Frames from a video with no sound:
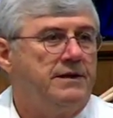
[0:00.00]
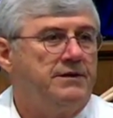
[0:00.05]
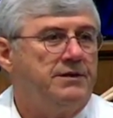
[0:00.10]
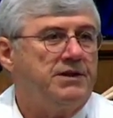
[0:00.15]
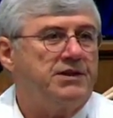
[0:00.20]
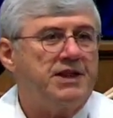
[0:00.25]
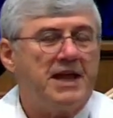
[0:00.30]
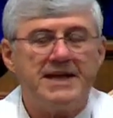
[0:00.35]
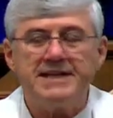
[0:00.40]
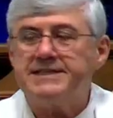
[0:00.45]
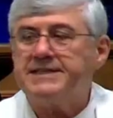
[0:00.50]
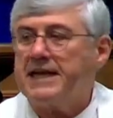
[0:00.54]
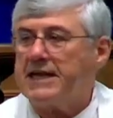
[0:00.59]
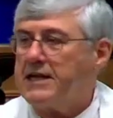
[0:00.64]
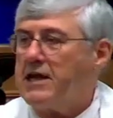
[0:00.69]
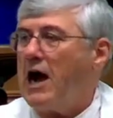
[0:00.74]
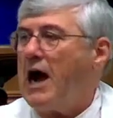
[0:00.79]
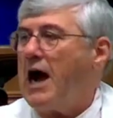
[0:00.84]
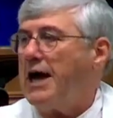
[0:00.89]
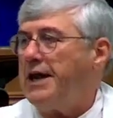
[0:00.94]
the things that
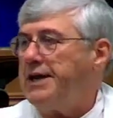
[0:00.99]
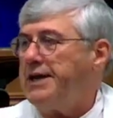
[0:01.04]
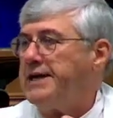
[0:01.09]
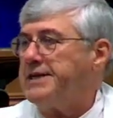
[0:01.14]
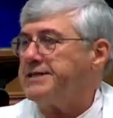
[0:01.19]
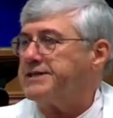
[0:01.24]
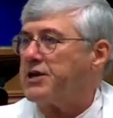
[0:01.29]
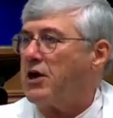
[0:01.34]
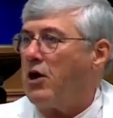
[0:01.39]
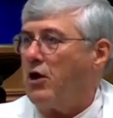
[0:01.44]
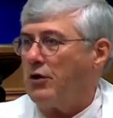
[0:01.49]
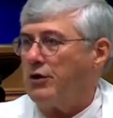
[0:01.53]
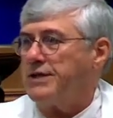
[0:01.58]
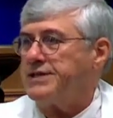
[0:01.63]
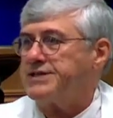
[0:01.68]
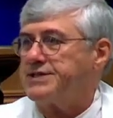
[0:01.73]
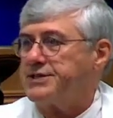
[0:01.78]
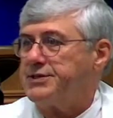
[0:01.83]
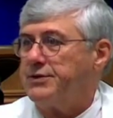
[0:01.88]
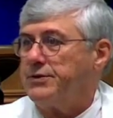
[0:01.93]
God has called
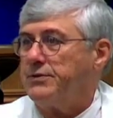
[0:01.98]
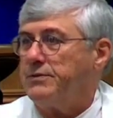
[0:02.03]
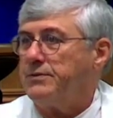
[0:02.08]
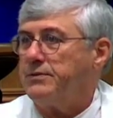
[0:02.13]
us to.